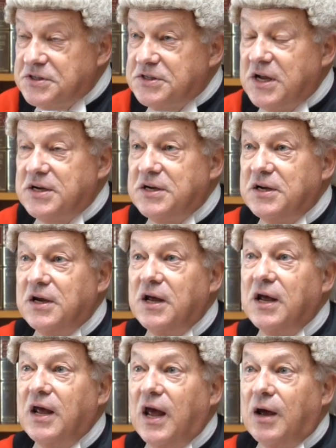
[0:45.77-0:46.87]
attending
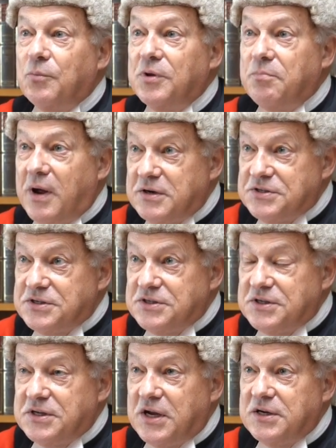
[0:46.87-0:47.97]
and with barristers
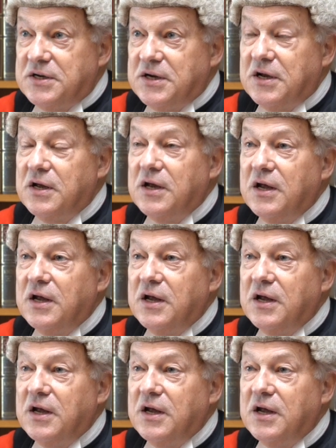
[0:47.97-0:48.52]
attending,